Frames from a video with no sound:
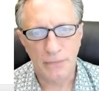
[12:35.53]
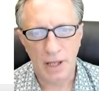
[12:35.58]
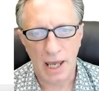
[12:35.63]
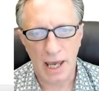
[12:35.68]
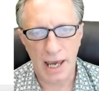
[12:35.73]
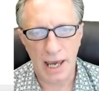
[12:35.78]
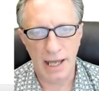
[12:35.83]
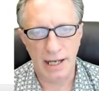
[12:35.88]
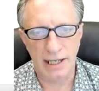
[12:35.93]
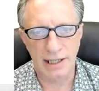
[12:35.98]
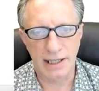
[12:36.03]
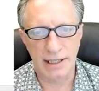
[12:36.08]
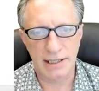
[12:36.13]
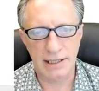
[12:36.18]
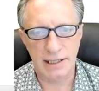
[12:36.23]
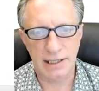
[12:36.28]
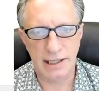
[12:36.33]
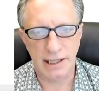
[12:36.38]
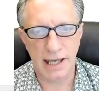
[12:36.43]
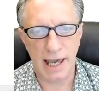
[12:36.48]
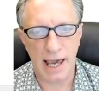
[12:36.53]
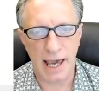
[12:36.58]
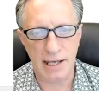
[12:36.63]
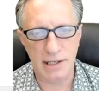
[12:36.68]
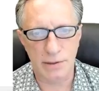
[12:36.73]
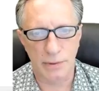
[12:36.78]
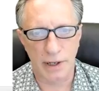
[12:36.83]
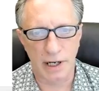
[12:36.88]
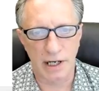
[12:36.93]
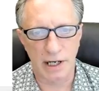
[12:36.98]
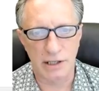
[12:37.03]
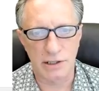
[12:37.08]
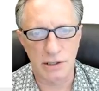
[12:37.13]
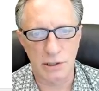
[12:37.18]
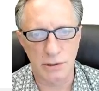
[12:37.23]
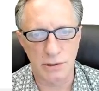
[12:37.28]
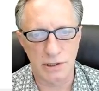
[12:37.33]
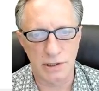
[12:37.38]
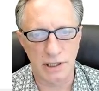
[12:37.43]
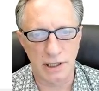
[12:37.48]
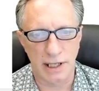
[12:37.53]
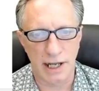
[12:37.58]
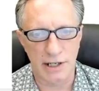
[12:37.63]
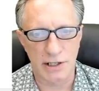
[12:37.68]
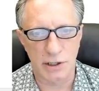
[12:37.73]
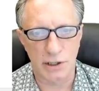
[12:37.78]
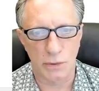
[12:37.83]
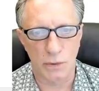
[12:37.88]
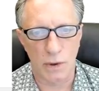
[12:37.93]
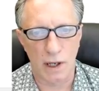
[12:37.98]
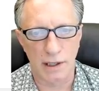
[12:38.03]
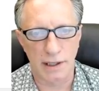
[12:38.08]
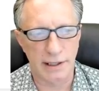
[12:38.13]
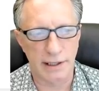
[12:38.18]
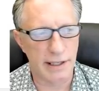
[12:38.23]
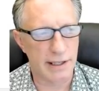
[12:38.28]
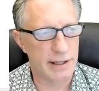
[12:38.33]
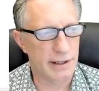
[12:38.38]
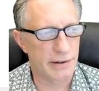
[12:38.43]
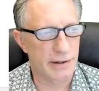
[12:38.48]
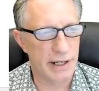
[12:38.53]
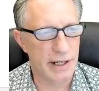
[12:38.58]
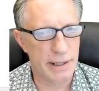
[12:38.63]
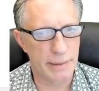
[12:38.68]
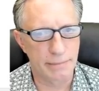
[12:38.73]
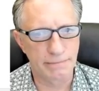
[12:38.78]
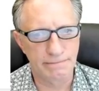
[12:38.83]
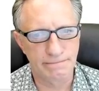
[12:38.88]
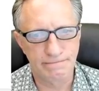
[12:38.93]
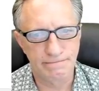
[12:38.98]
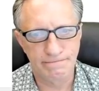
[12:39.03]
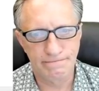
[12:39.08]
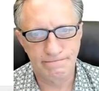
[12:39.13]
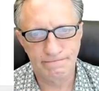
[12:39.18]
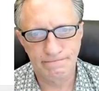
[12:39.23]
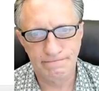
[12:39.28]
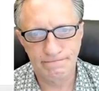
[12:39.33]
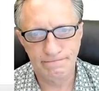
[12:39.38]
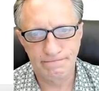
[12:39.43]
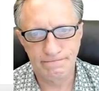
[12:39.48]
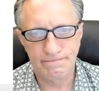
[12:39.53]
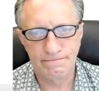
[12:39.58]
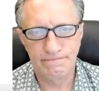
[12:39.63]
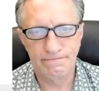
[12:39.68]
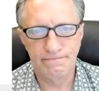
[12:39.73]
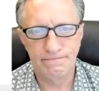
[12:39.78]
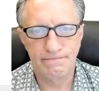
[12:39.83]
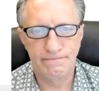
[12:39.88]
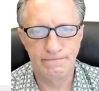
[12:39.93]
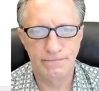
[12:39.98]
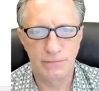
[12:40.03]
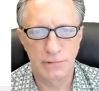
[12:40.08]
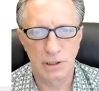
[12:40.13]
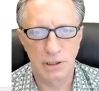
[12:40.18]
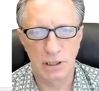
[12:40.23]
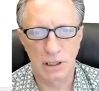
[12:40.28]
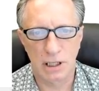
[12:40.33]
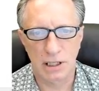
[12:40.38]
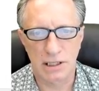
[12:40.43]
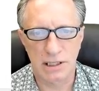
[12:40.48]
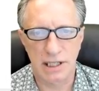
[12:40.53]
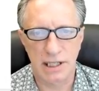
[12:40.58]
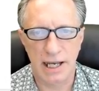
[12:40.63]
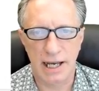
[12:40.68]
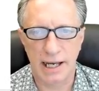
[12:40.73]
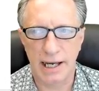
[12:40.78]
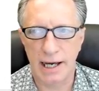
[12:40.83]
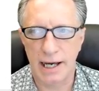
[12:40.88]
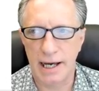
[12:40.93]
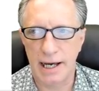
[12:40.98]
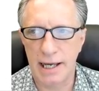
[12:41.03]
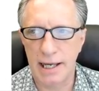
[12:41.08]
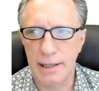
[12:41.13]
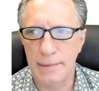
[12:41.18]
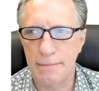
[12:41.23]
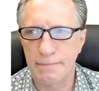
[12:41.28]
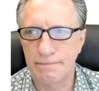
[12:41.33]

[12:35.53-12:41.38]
And in this case, we're going to choose the Ledger Wallet Ethereum. Launch that guy.